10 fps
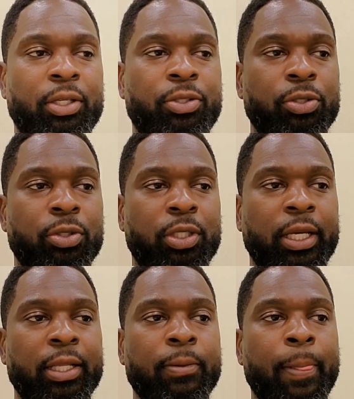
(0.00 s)
sure
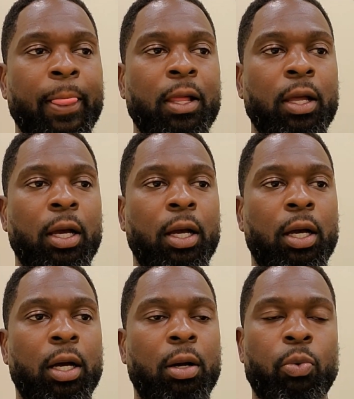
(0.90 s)
that
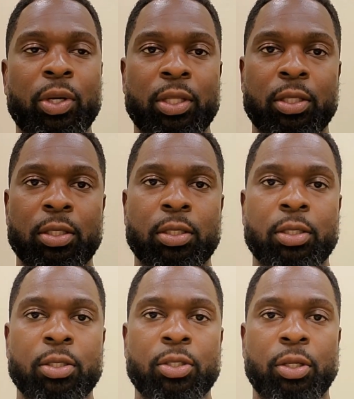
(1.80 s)
with,
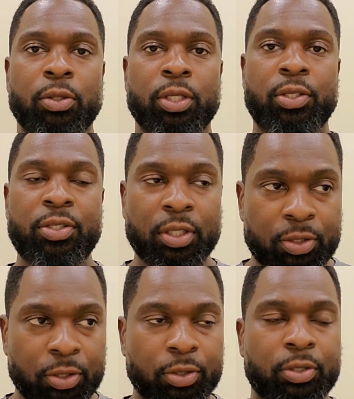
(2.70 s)
you know, these
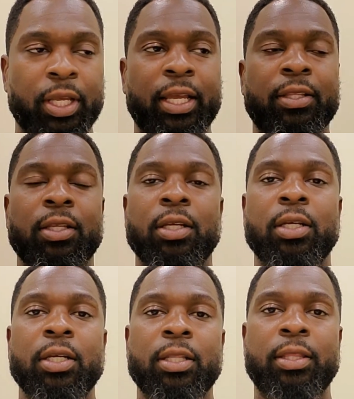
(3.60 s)
sisters, that
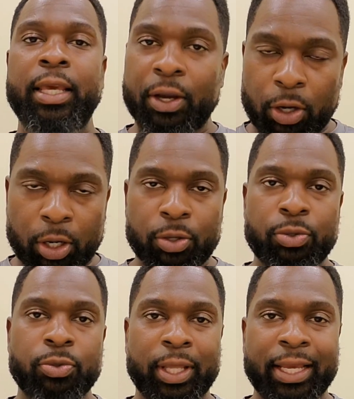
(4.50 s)
they are
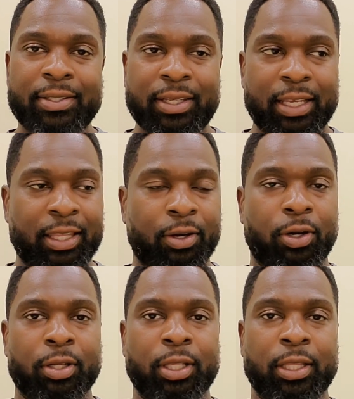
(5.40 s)
who they say they
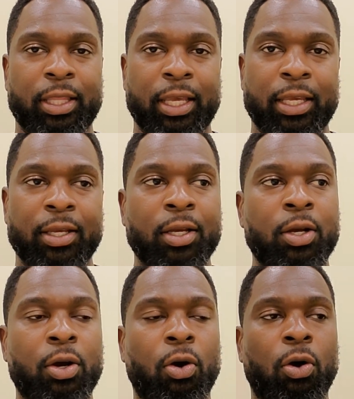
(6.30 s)
are, that they
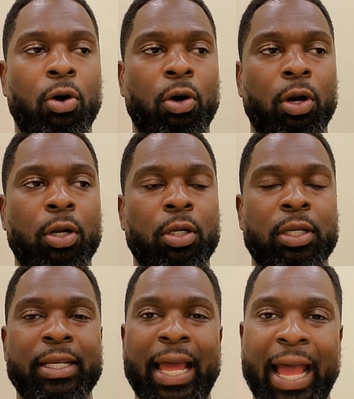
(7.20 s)
are
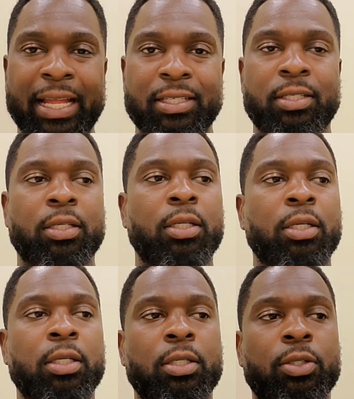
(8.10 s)
not,
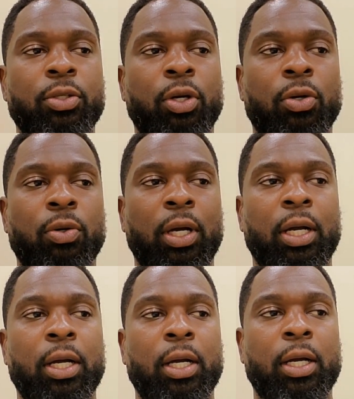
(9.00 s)
you
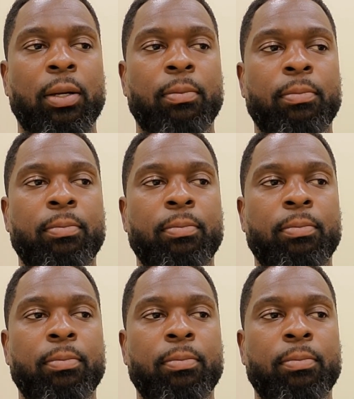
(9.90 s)
know,